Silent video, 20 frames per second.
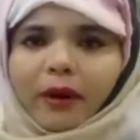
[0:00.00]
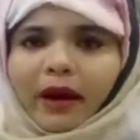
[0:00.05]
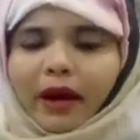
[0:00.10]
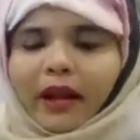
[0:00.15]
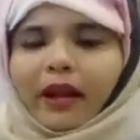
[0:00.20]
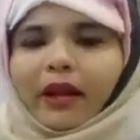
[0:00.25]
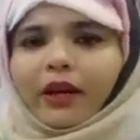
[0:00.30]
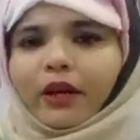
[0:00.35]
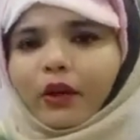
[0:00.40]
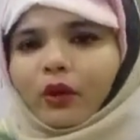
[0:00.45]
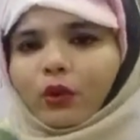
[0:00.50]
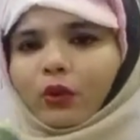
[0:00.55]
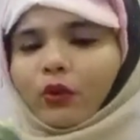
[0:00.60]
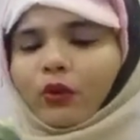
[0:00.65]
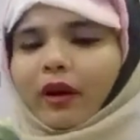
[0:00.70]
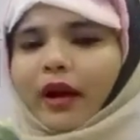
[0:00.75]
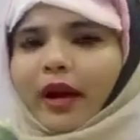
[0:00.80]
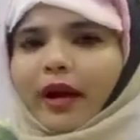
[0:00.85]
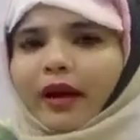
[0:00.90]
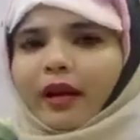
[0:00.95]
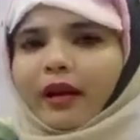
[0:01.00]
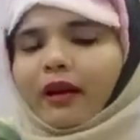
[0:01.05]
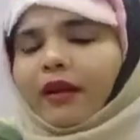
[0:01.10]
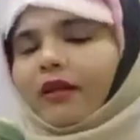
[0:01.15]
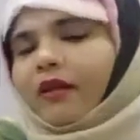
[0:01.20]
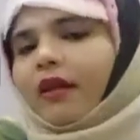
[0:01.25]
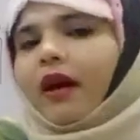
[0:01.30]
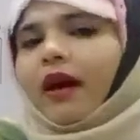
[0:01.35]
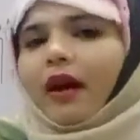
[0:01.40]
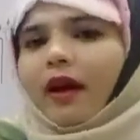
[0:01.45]
bell and you rang it
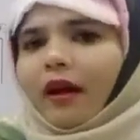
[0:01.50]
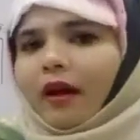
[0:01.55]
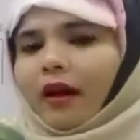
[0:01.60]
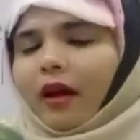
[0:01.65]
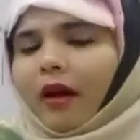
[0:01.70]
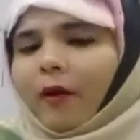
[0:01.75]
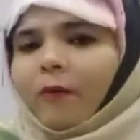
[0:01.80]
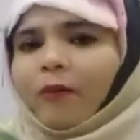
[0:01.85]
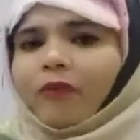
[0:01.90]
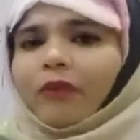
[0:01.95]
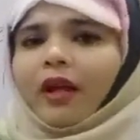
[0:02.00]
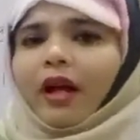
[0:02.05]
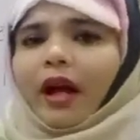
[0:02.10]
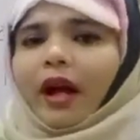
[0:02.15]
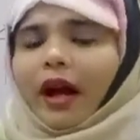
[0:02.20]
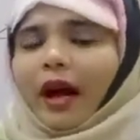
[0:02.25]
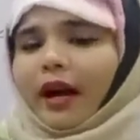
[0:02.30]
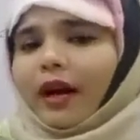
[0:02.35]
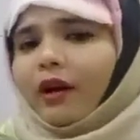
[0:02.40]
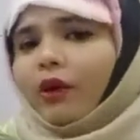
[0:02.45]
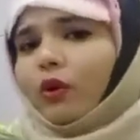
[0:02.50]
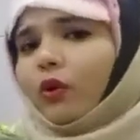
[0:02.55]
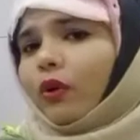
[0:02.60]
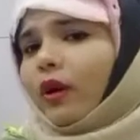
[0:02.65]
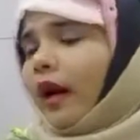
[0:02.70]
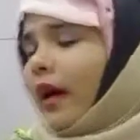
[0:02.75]
in the air and you